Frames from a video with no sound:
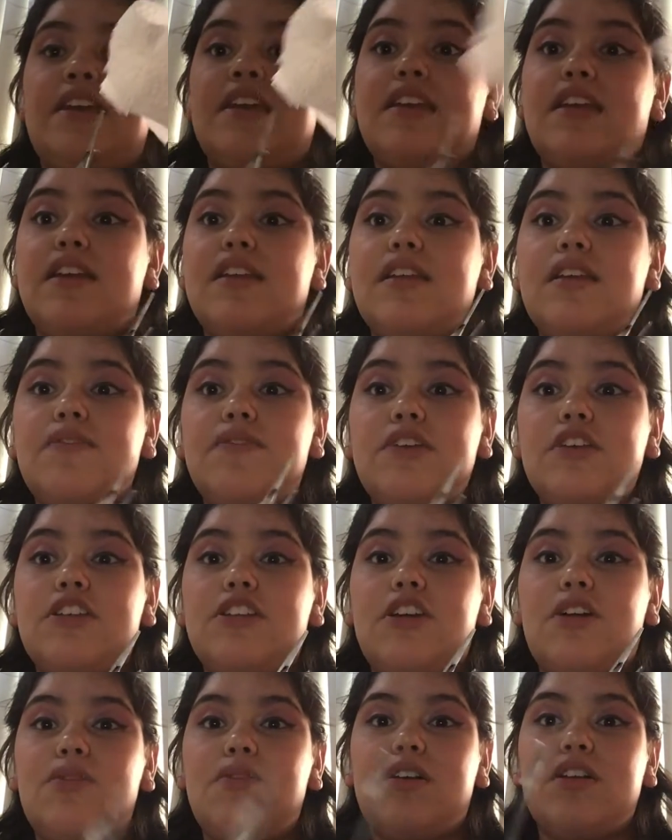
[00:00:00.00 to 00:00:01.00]
And if you
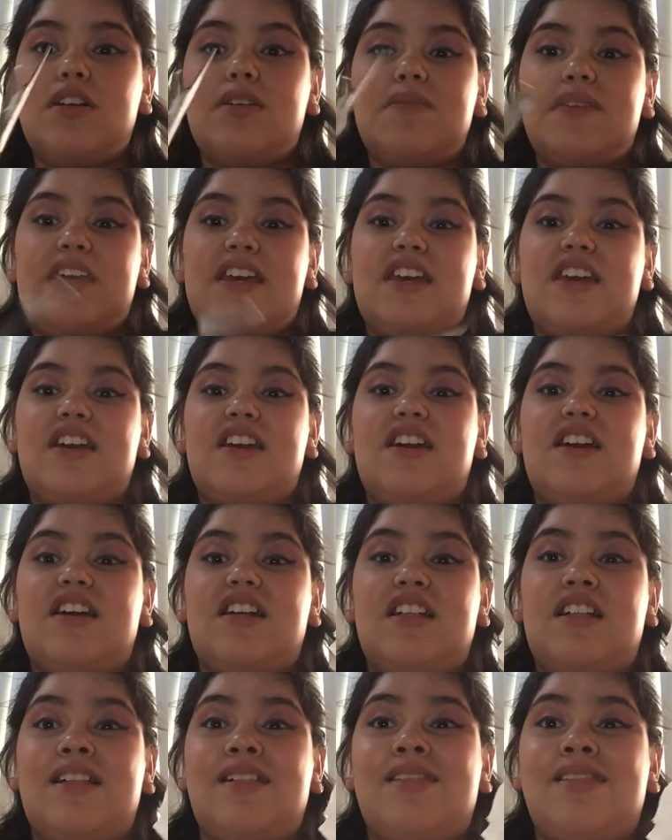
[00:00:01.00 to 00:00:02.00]
don't want to make it
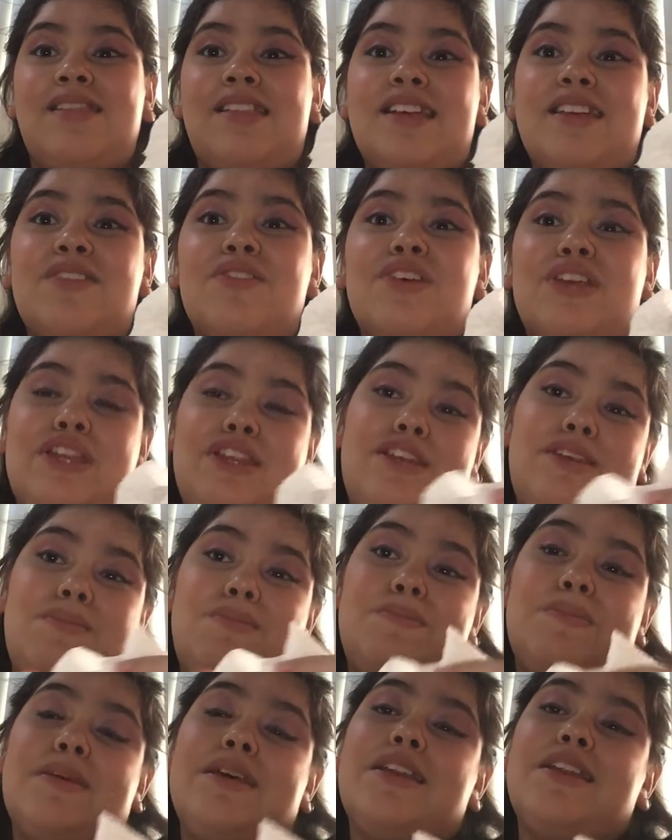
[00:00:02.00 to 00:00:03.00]
a little itty
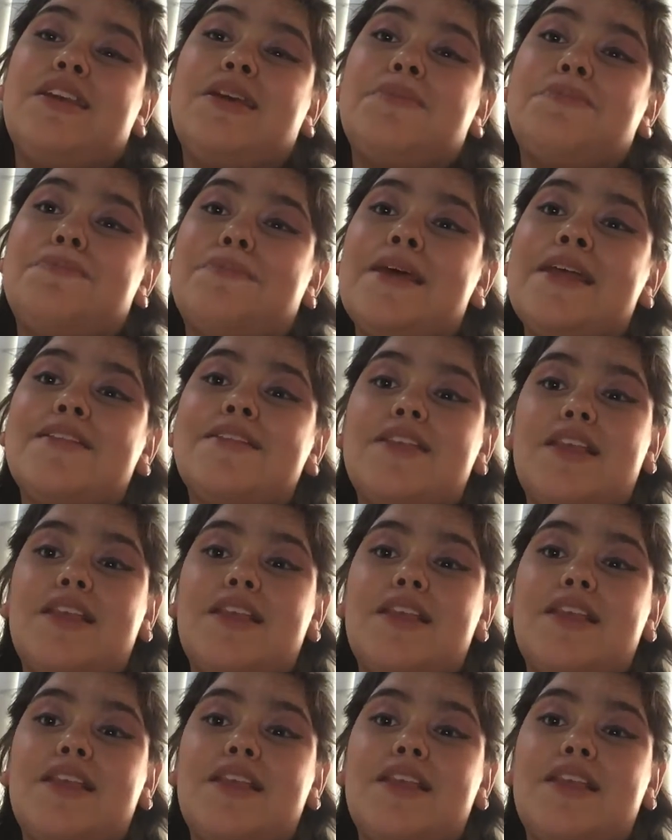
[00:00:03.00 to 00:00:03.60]
bitty bits